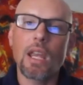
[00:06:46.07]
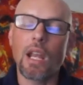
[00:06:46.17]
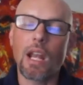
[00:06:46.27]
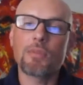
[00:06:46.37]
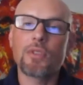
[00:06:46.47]

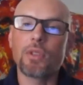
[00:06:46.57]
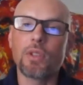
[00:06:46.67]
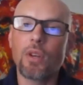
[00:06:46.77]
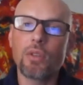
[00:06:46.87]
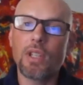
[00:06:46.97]
and absolutely
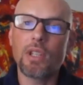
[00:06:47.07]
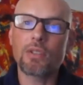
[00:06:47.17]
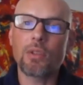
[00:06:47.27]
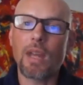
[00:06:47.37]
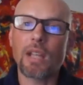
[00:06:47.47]
no
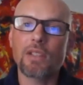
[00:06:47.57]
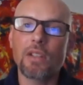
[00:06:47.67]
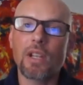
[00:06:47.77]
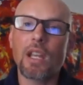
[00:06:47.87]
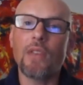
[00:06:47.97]
yeast or bacteria.